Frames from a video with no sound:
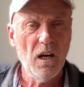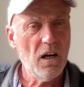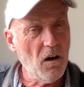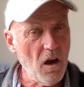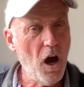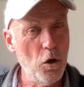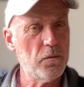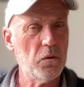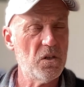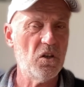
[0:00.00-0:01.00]
And I hope
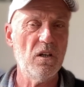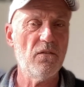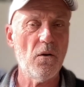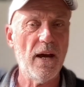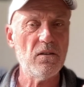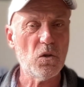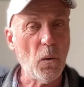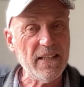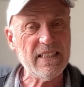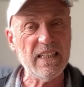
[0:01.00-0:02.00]
to achieve around
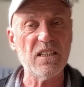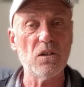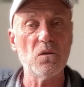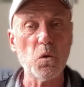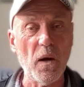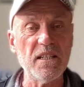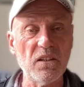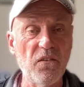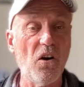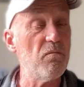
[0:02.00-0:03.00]
£20 to
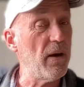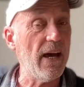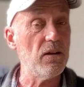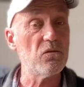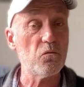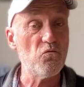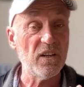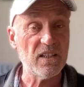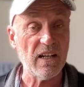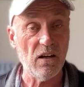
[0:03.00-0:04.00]
£25
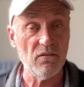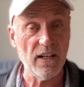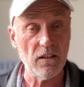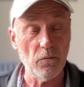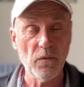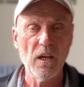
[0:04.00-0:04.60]
resale value,